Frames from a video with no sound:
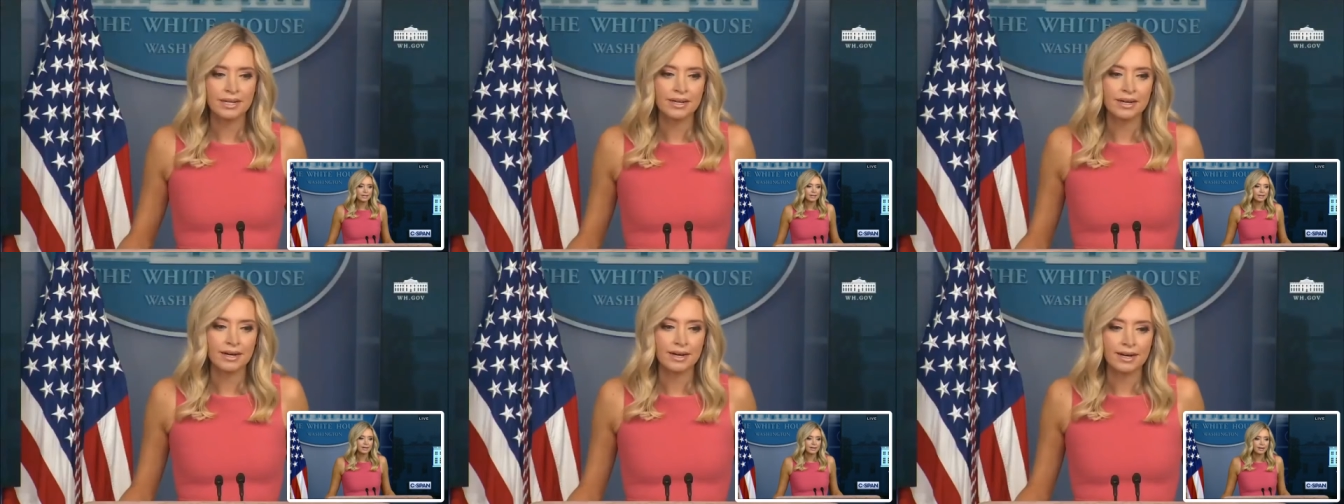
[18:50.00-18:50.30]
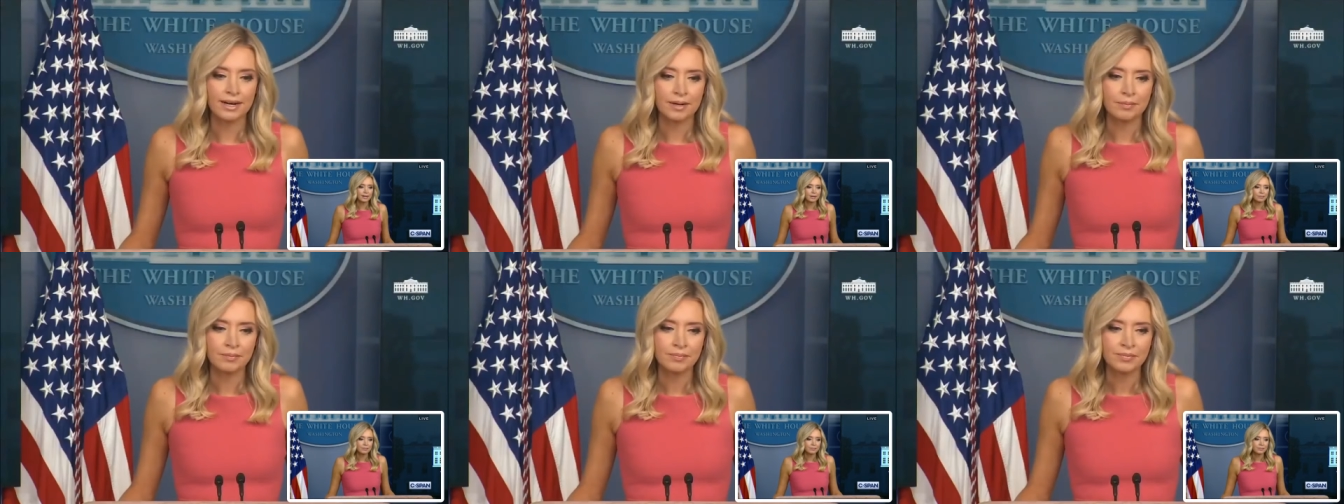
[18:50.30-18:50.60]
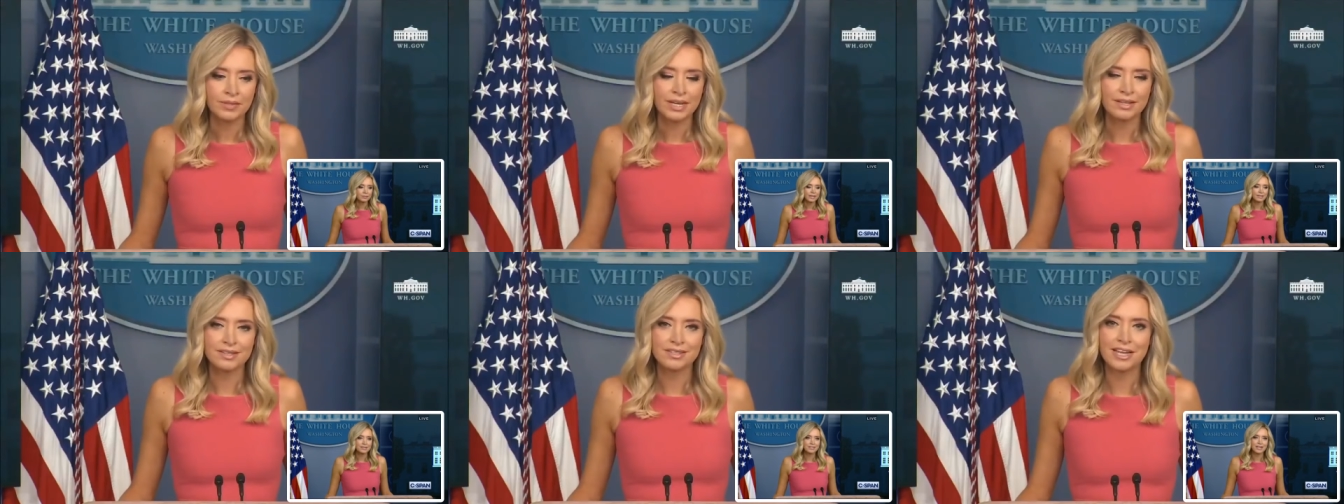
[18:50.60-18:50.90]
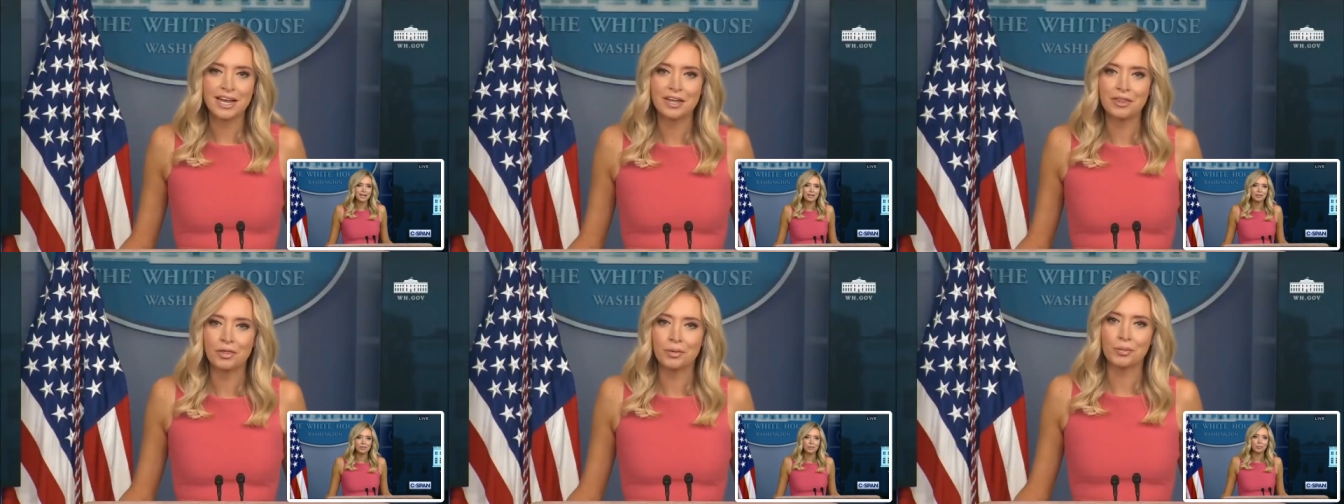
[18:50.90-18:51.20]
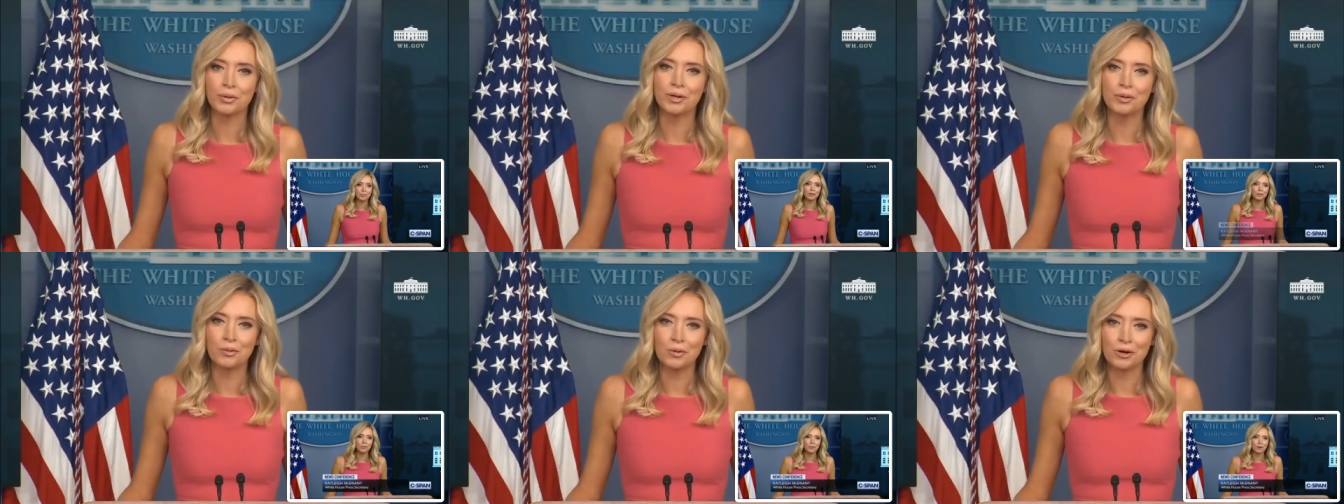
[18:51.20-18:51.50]
um, can say
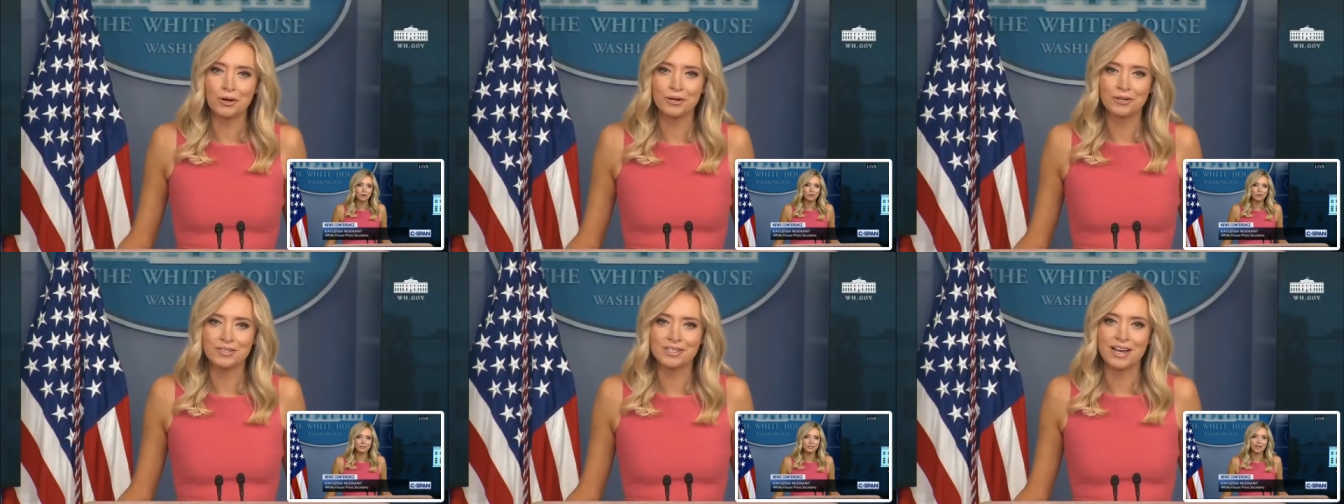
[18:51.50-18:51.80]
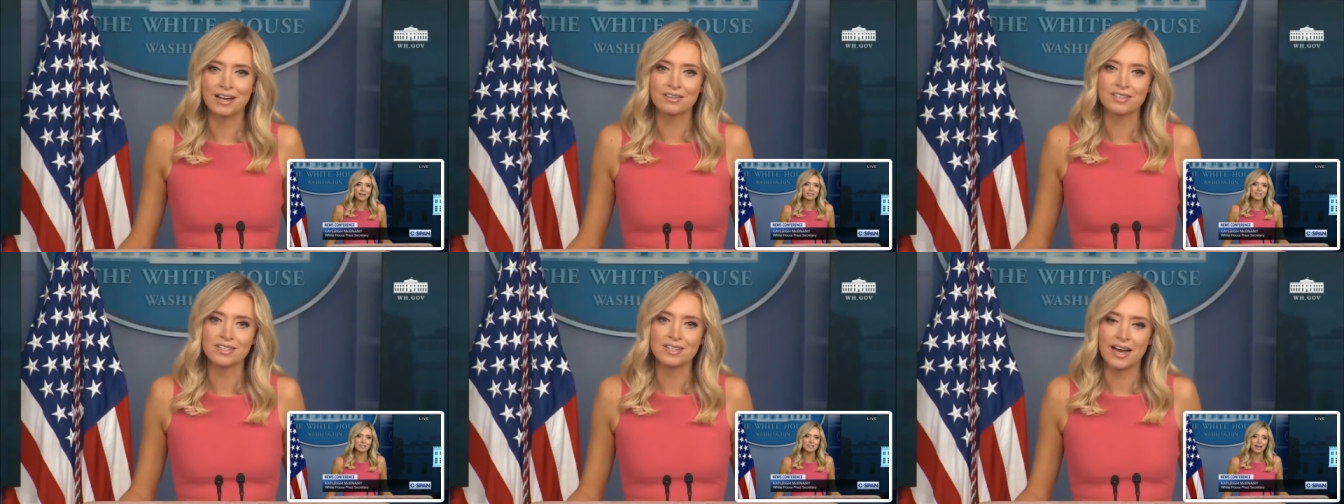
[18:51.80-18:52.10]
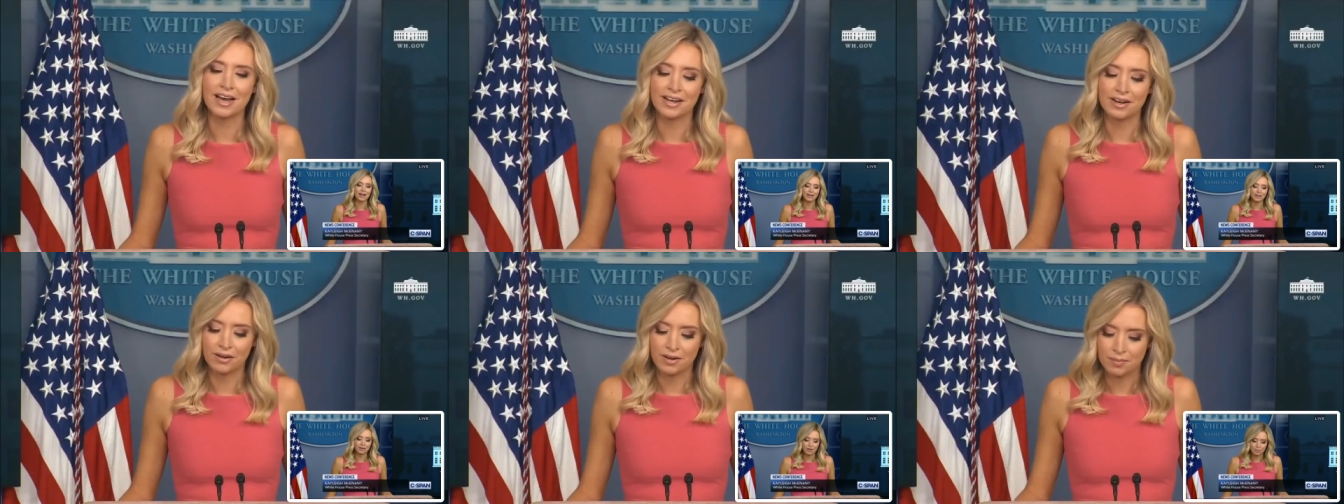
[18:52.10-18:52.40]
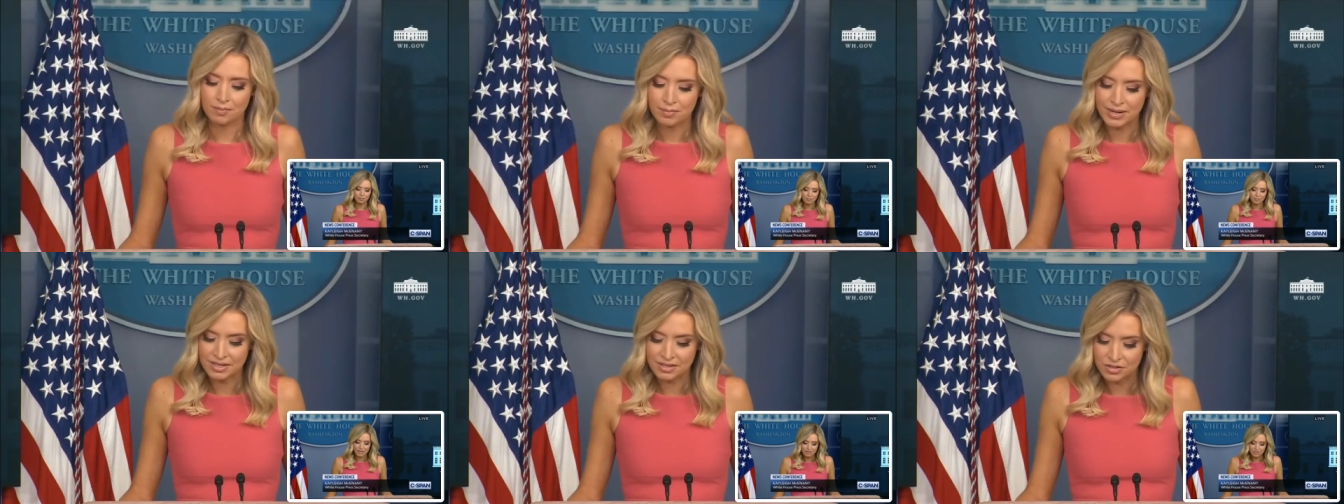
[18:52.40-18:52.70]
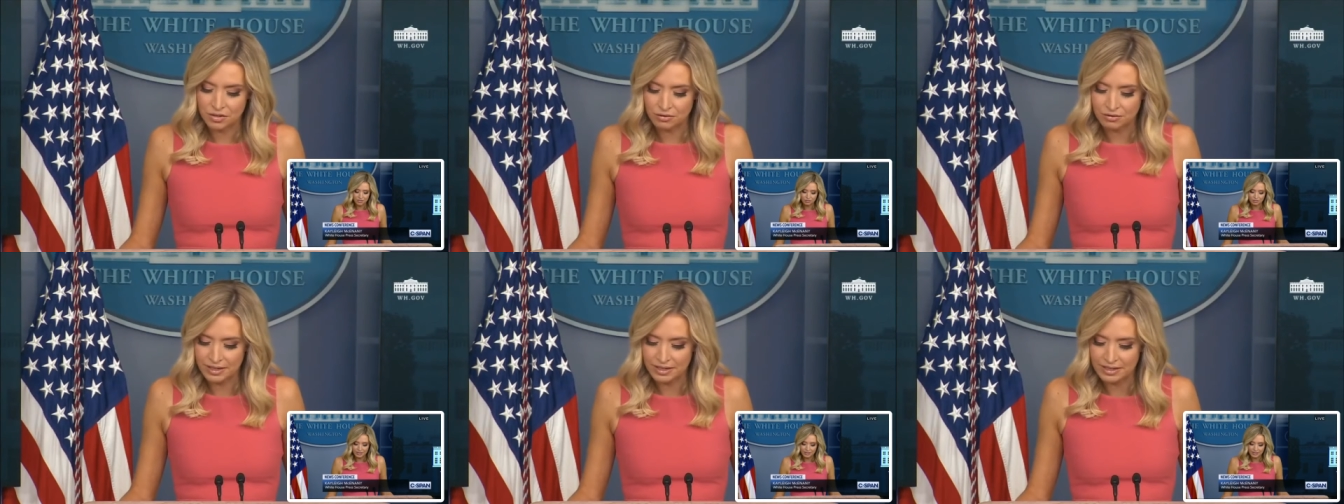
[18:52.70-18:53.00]
three words outside on
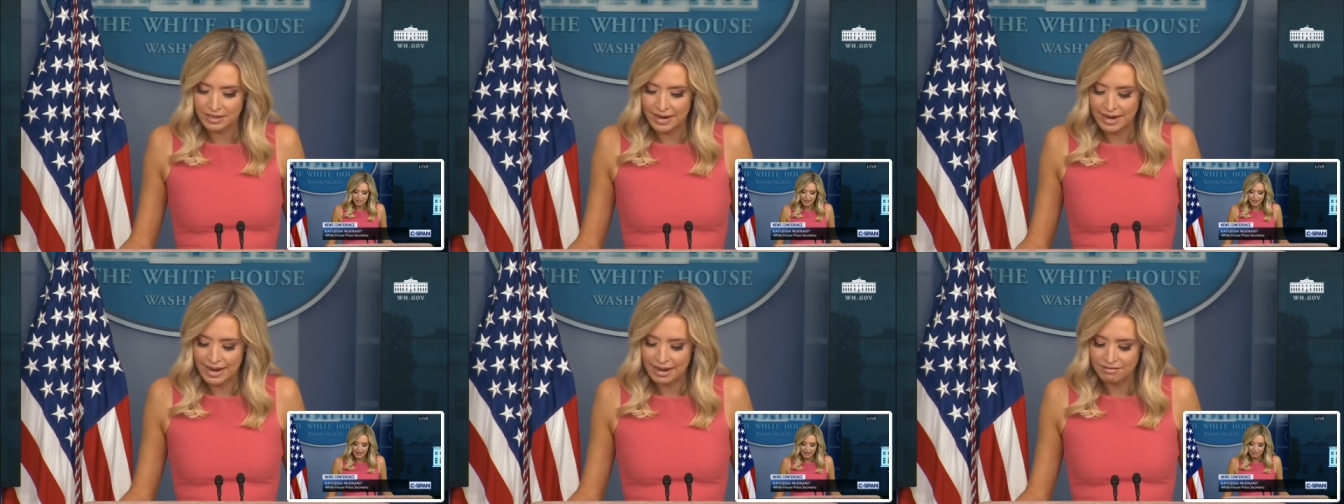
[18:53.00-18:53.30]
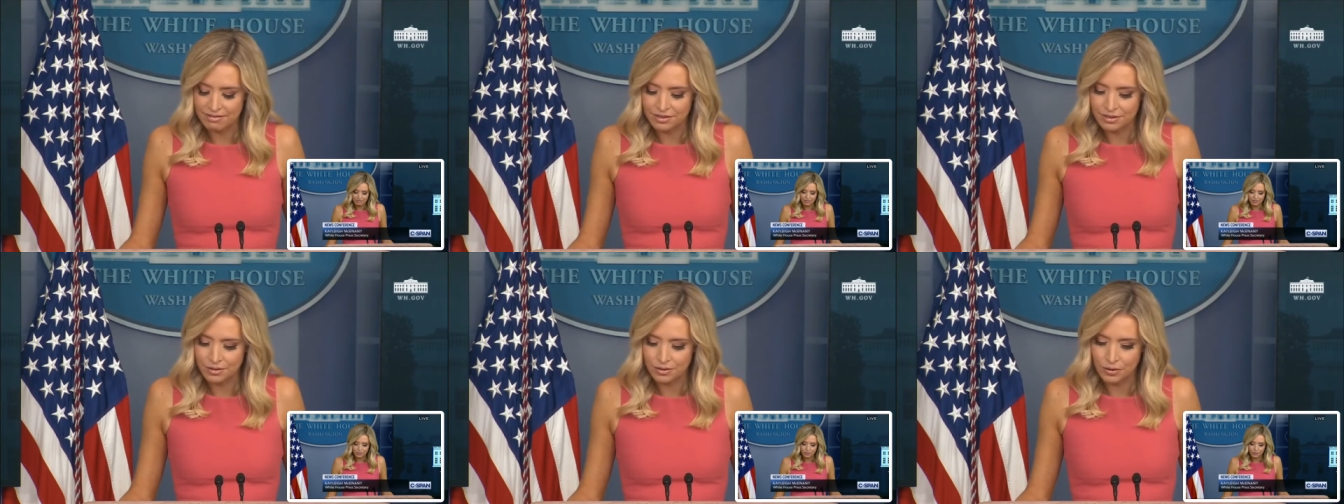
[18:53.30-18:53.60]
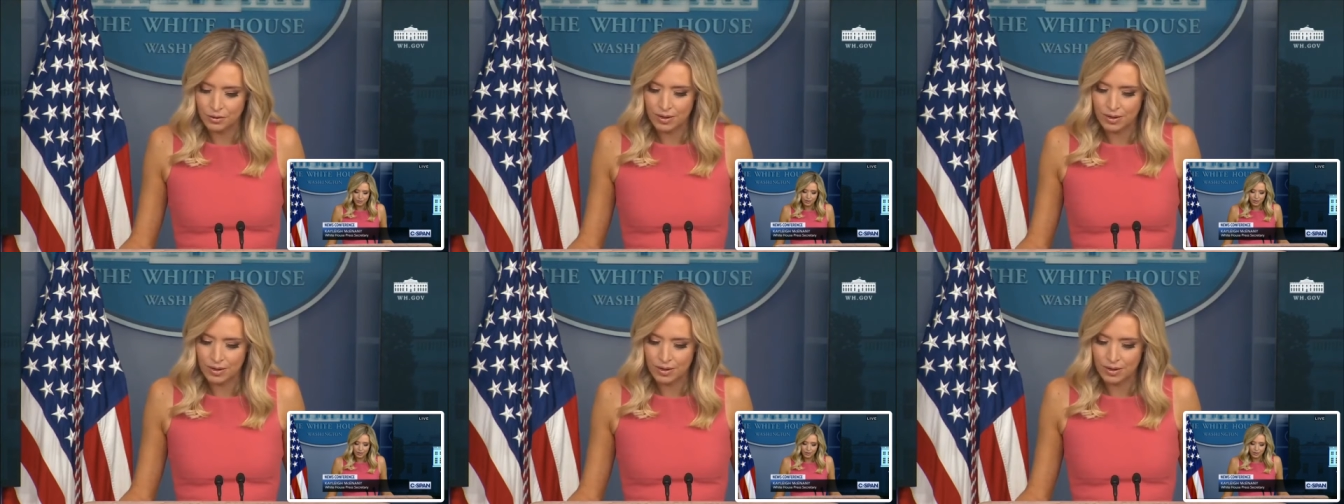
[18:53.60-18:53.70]
Pennsylvania Avenue,